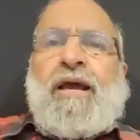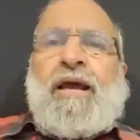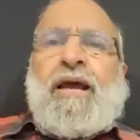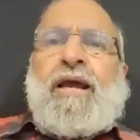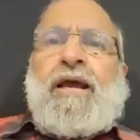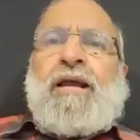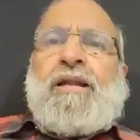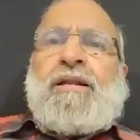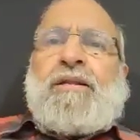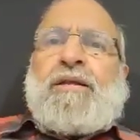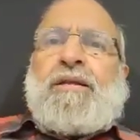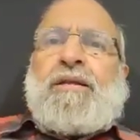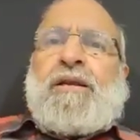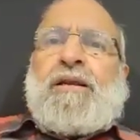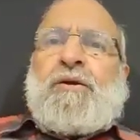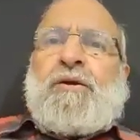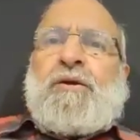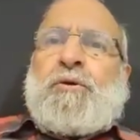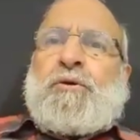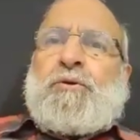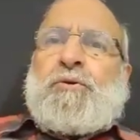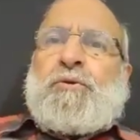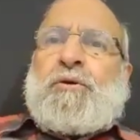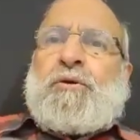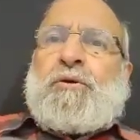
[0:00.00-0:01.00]
And there
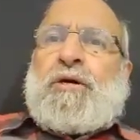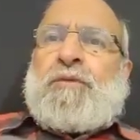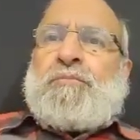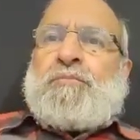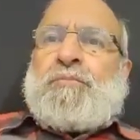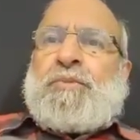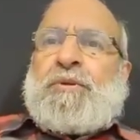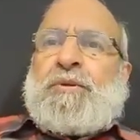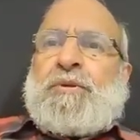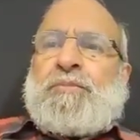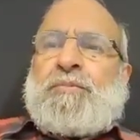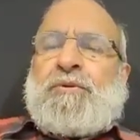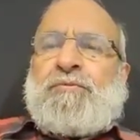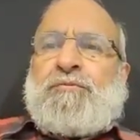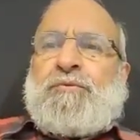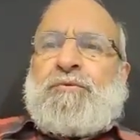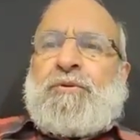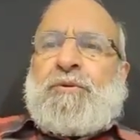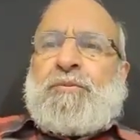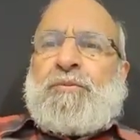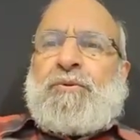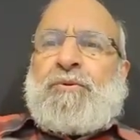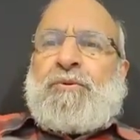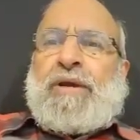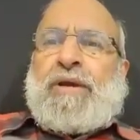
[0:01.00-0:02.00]
are going to come people
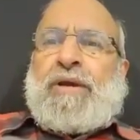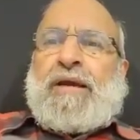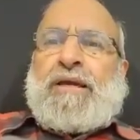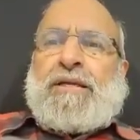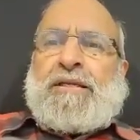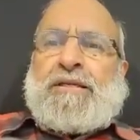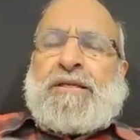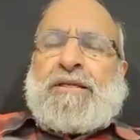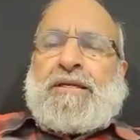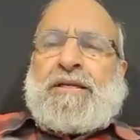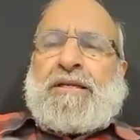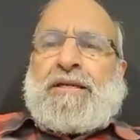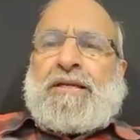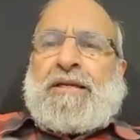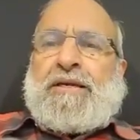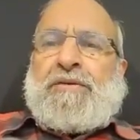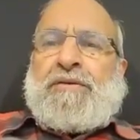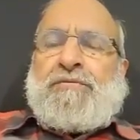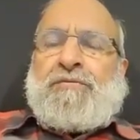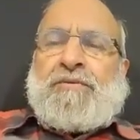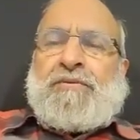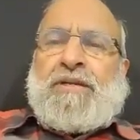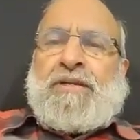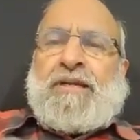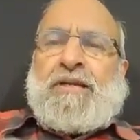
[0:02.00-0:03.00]
from right and
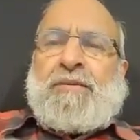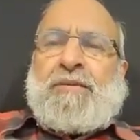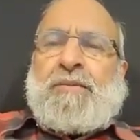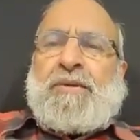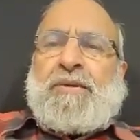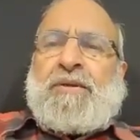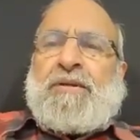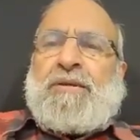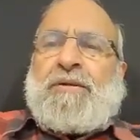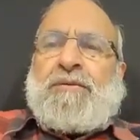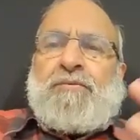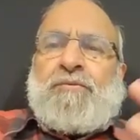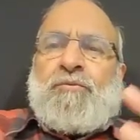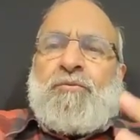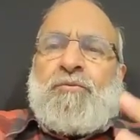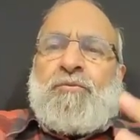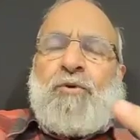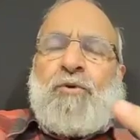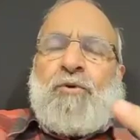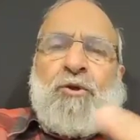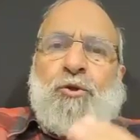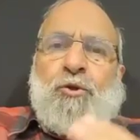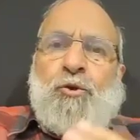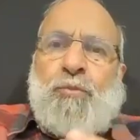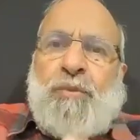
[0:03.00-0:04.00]
left telling me that,
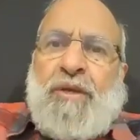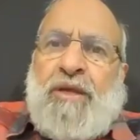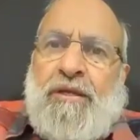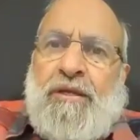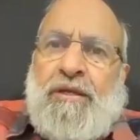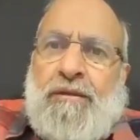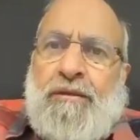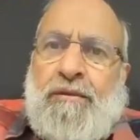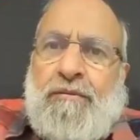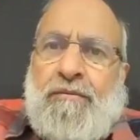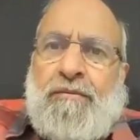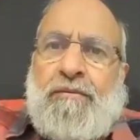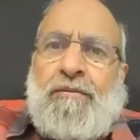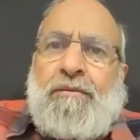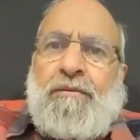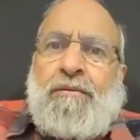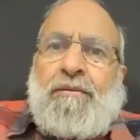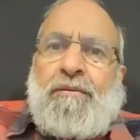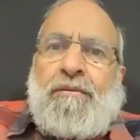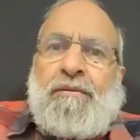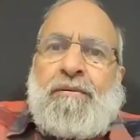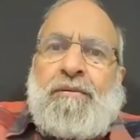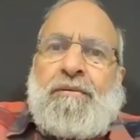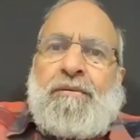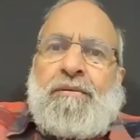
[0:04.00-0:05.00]
what do you mean?
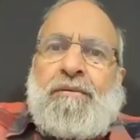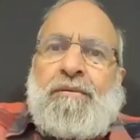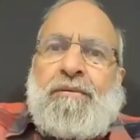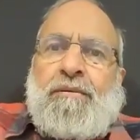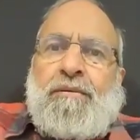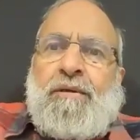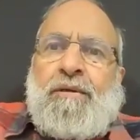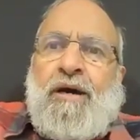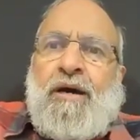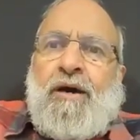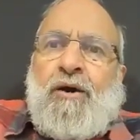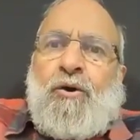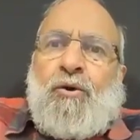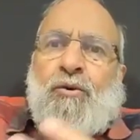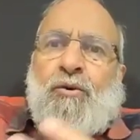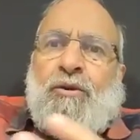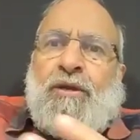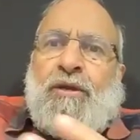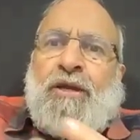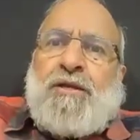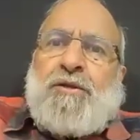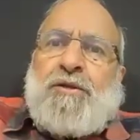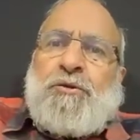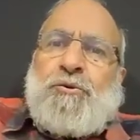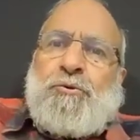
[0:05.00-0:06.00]

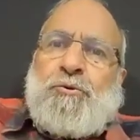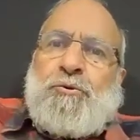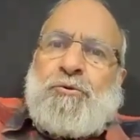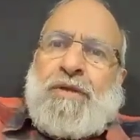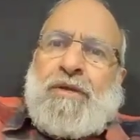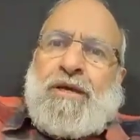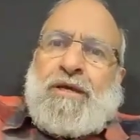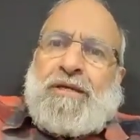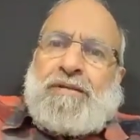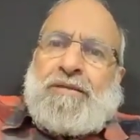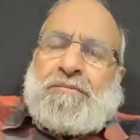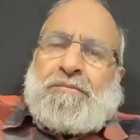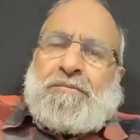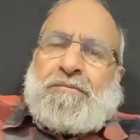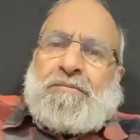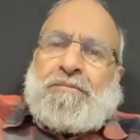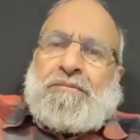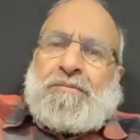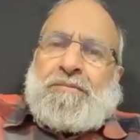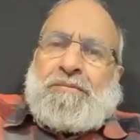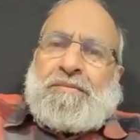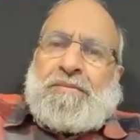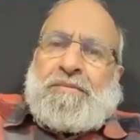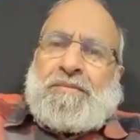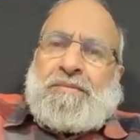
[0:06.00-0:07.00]
How can you do that?
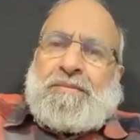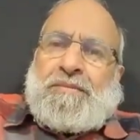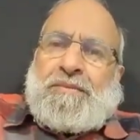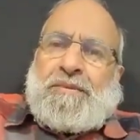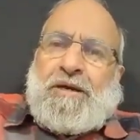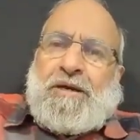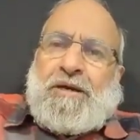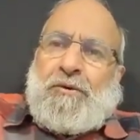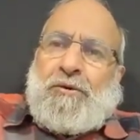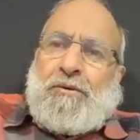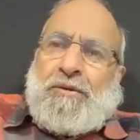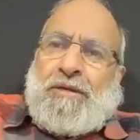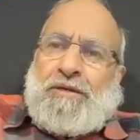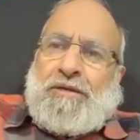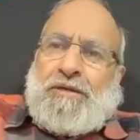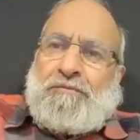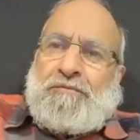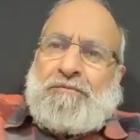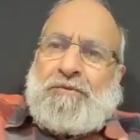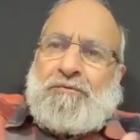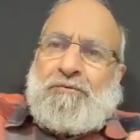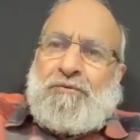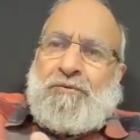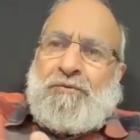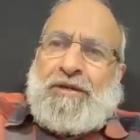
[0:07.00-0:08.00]
How
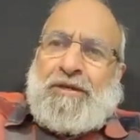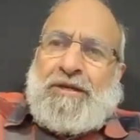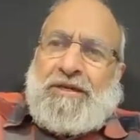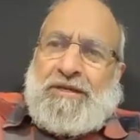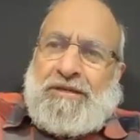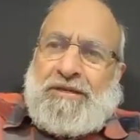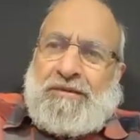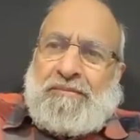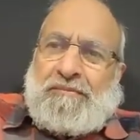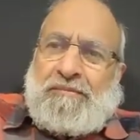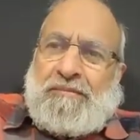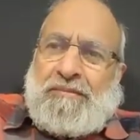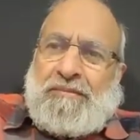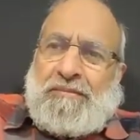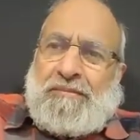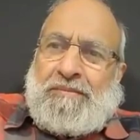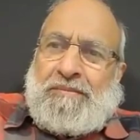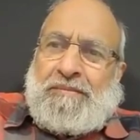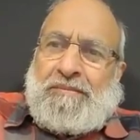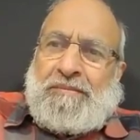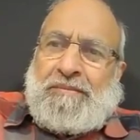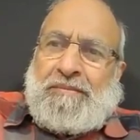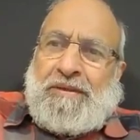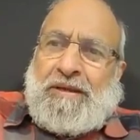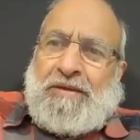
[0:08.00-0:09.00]
can we forget
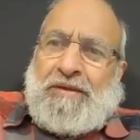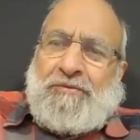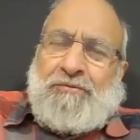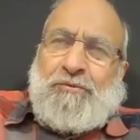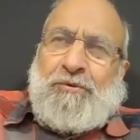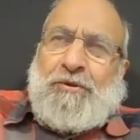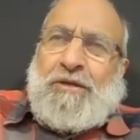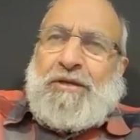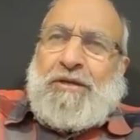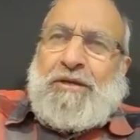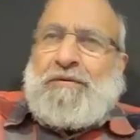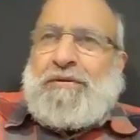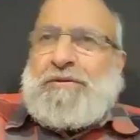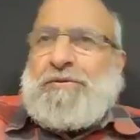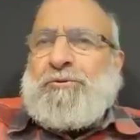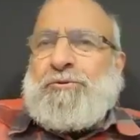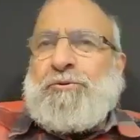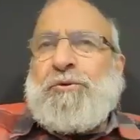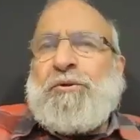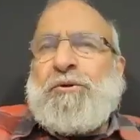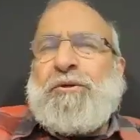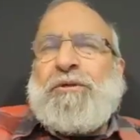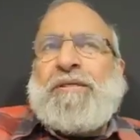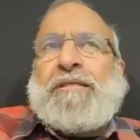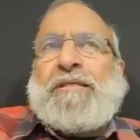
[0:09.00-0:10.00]
and forgive
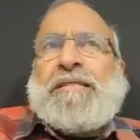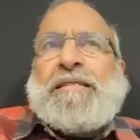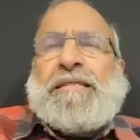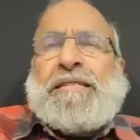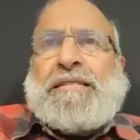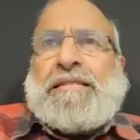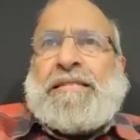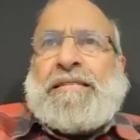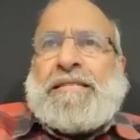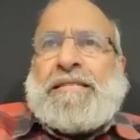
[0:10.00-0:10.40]
and so on?